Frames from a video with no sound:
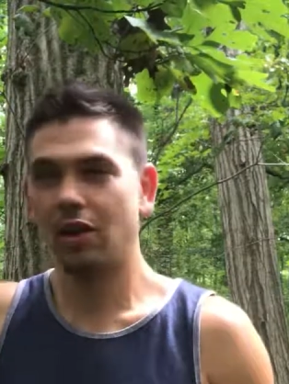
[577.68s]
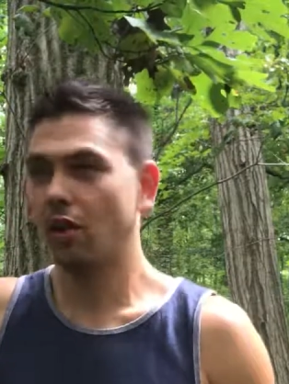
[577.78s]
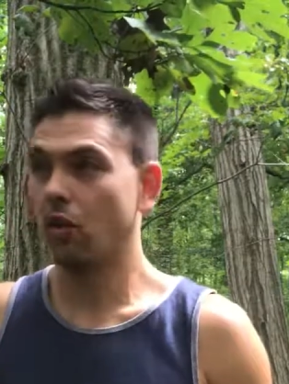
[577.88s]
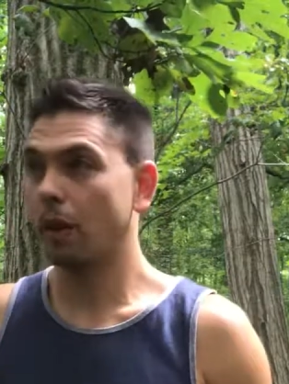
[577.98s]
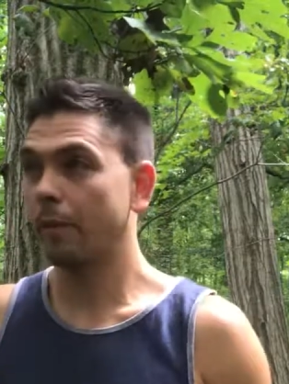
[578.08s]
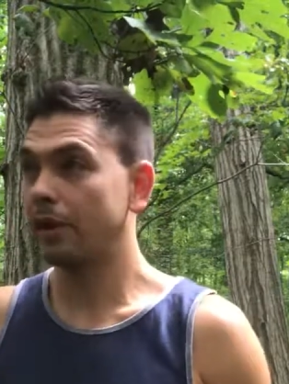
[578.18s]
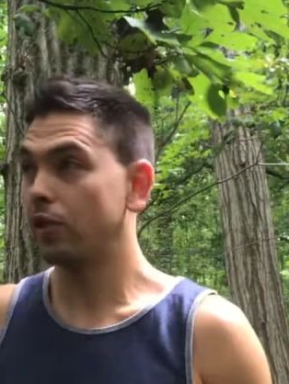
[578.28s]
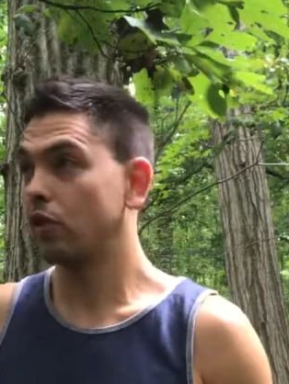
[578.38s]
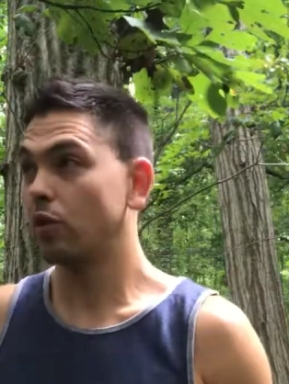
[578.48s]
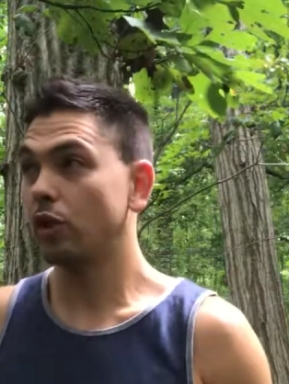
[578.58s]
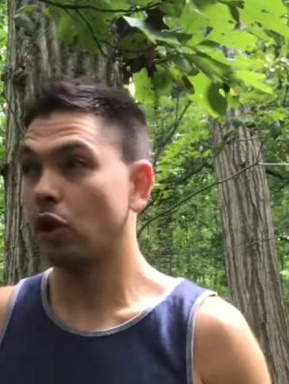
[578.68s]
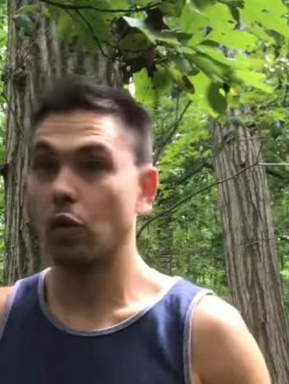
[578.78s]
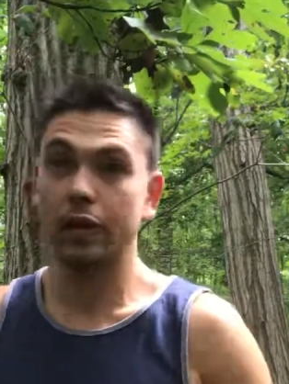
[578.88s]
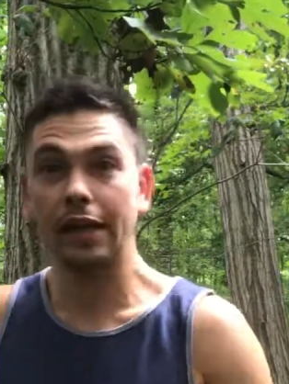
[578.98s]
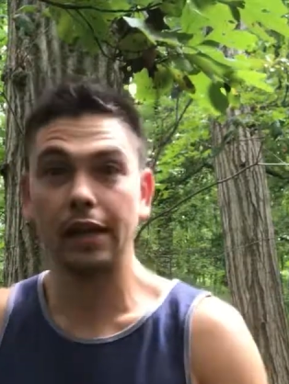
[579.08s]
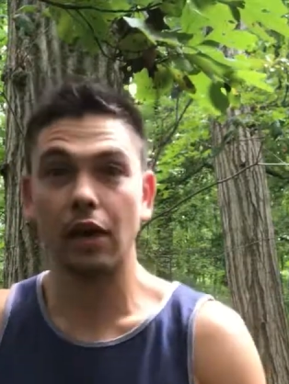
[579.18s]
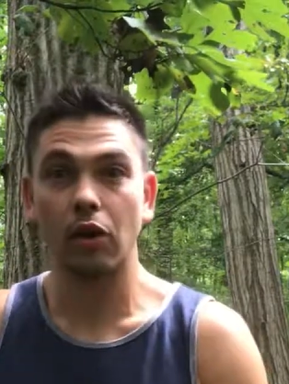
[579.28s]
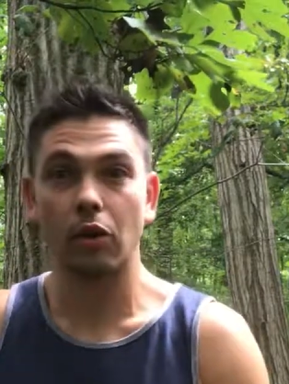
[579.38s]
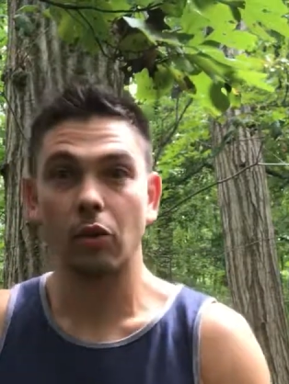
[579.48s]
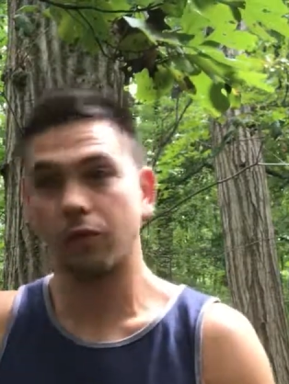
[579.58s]
Or I'm going to do,
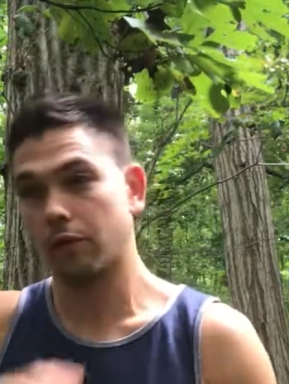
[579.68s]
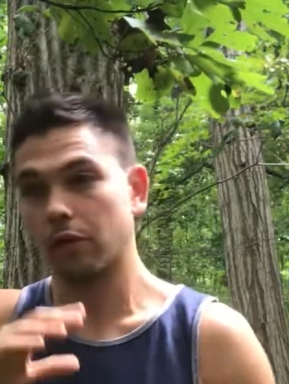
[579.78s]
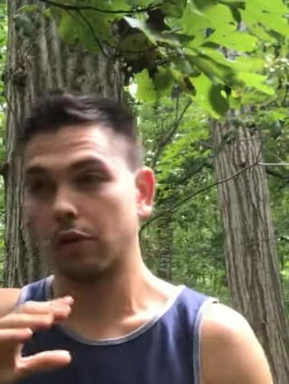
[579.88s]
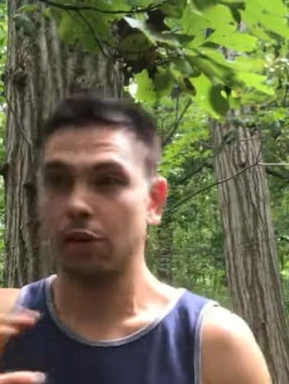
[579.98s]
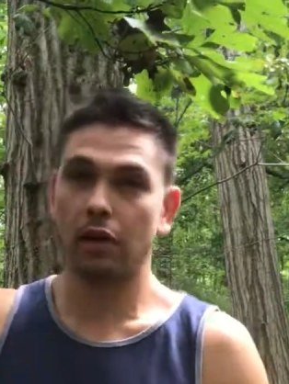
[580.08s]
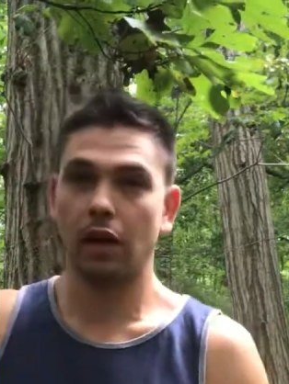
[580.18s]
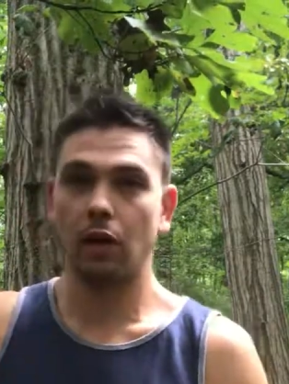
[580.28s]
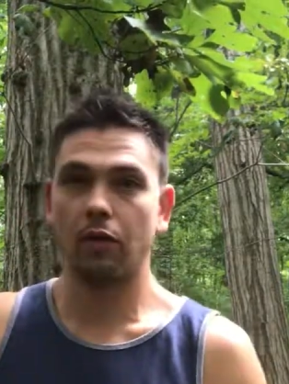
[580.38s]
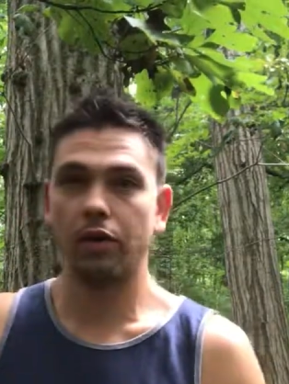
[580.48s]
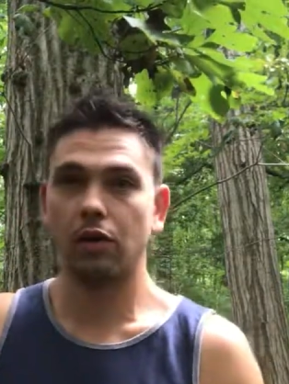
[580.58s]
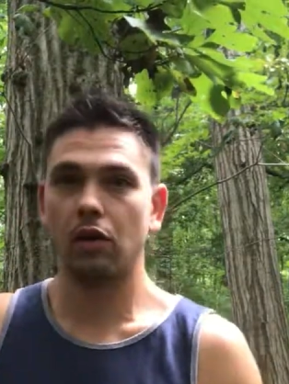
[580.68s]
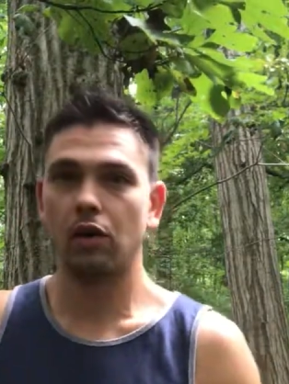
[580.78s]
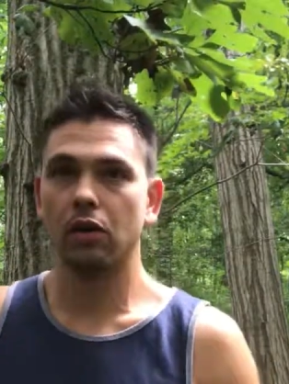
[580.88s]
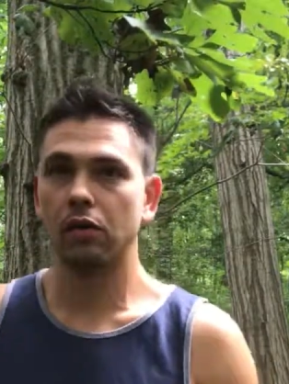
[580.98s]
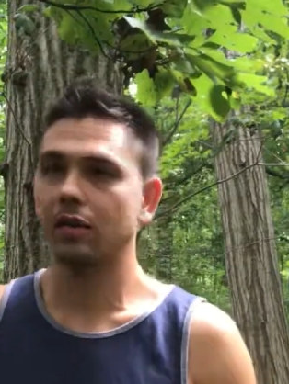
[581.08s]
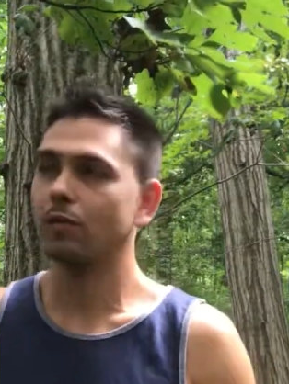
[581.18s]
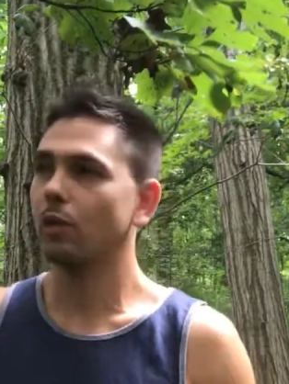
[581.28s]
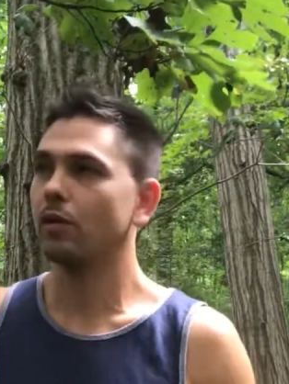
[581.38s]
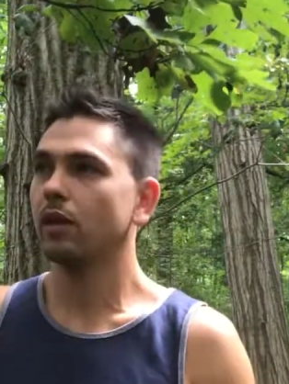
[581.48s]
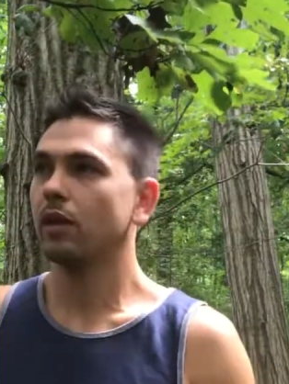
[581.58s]
keto for however long. It's like,
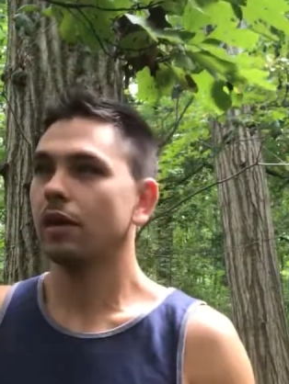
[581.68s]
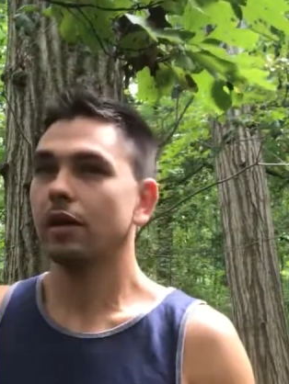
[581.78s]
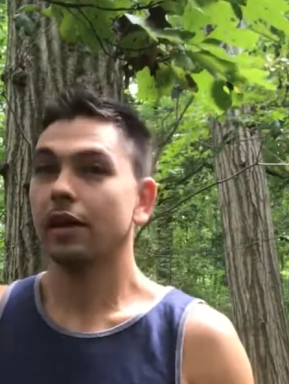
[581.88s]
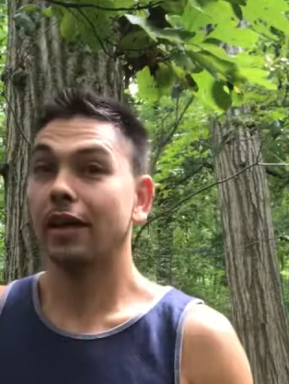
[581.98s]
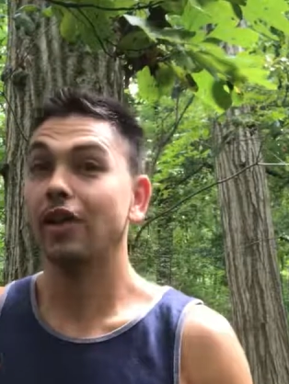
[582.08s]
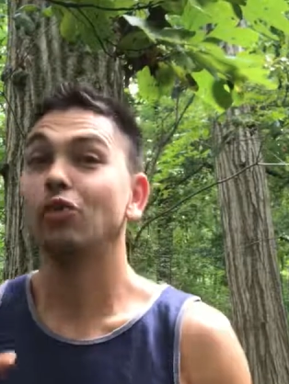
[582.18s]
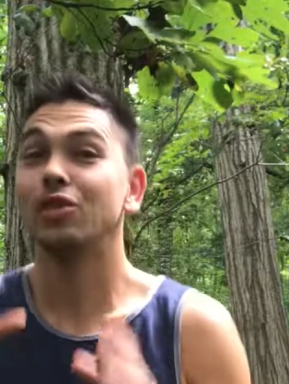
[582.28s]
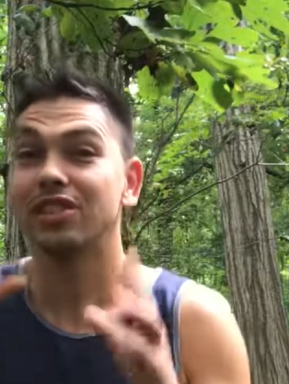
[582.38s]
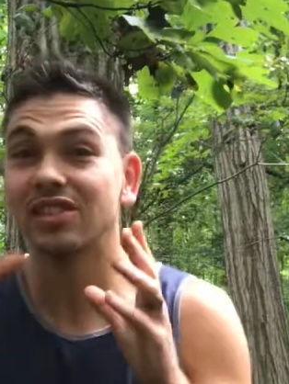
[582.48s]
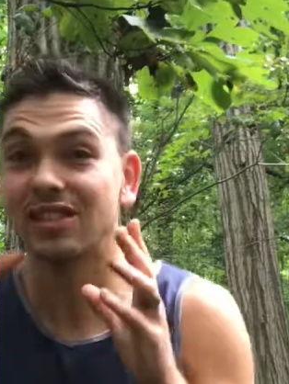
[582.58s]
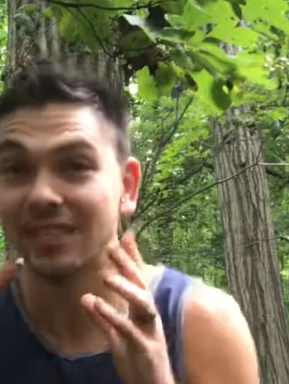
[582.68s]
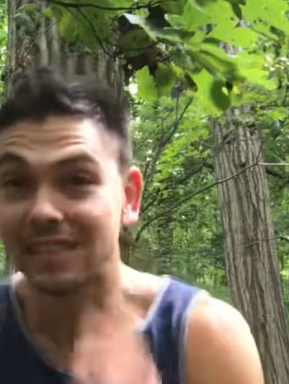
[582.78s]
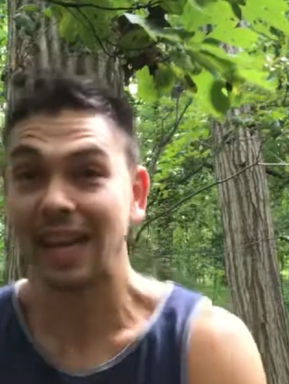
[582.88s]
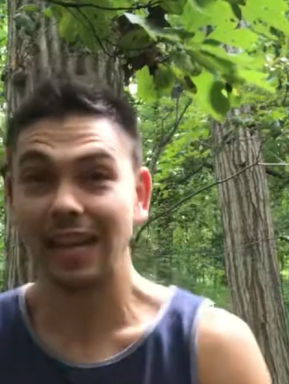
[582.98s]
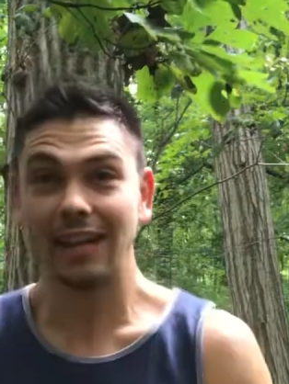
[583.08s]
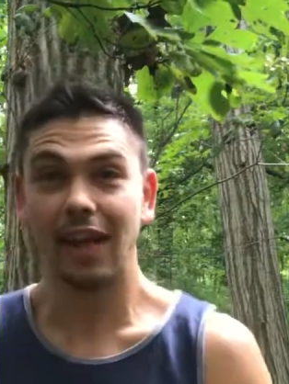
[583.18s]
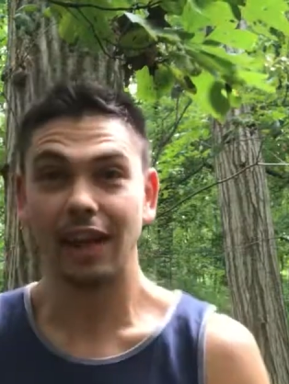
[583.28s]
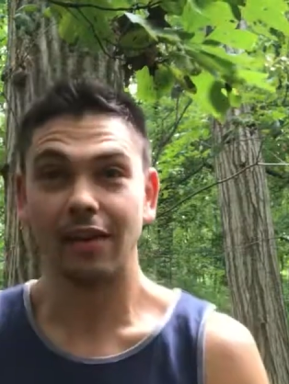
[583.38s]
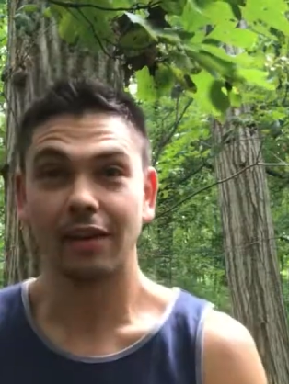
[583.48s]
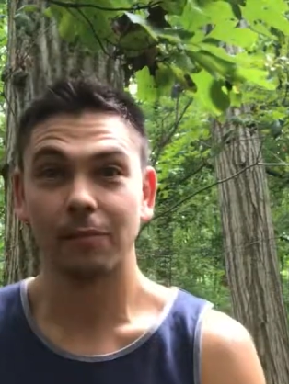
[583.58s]
well, can you sustain that?